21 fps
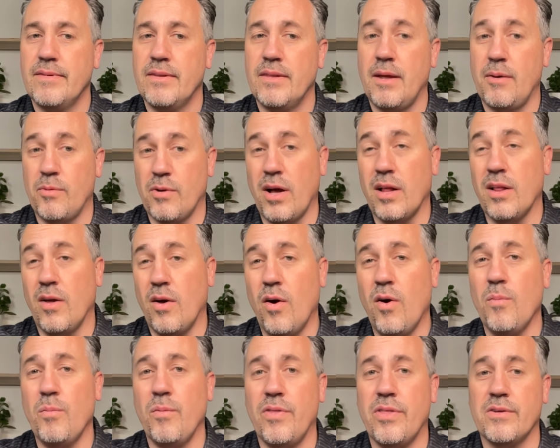they were all
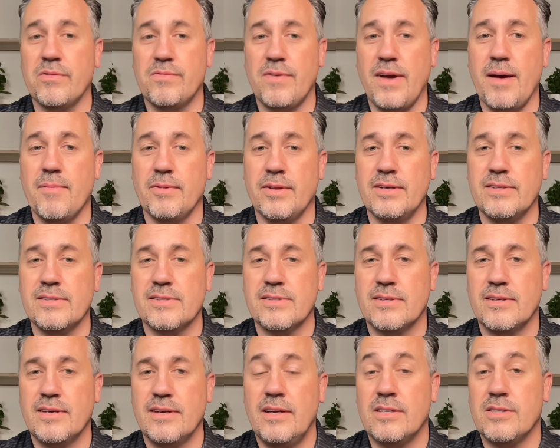home with their families,
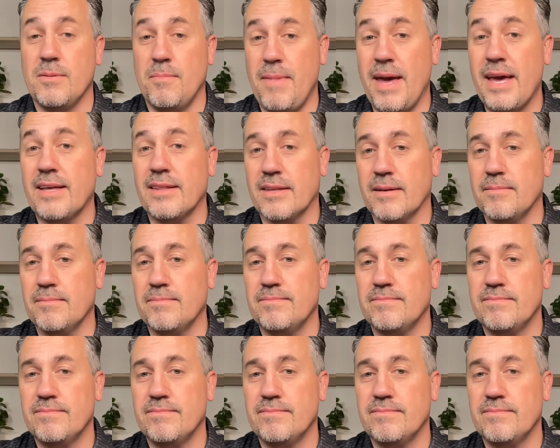to make them,